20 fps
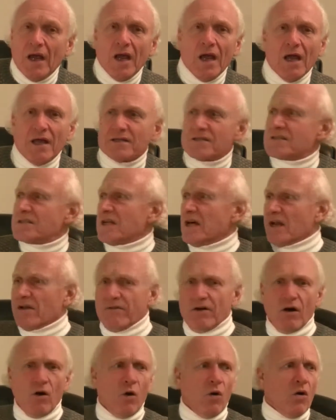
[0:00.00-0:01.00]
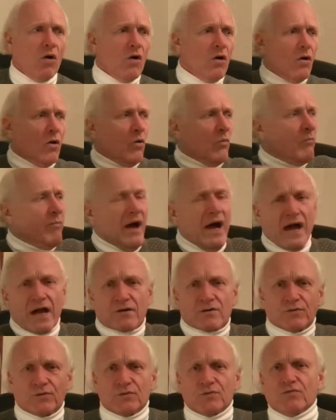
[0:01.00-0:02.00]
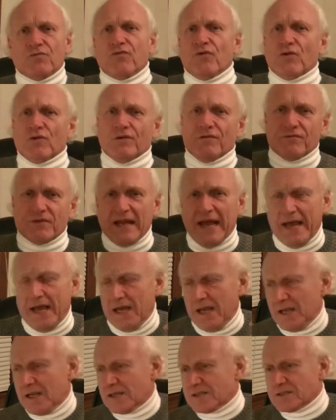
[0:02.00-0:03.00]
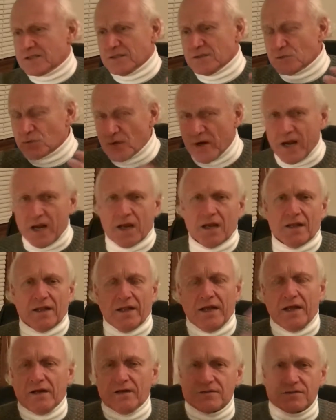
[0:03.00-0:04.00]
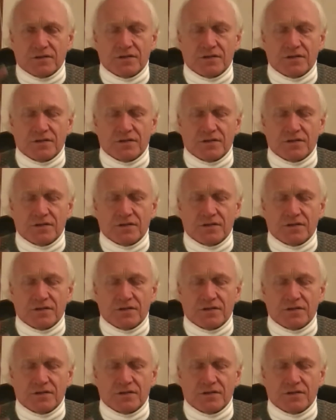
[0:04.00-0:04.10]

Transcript: instead of a whole back room full of tanks and regulators,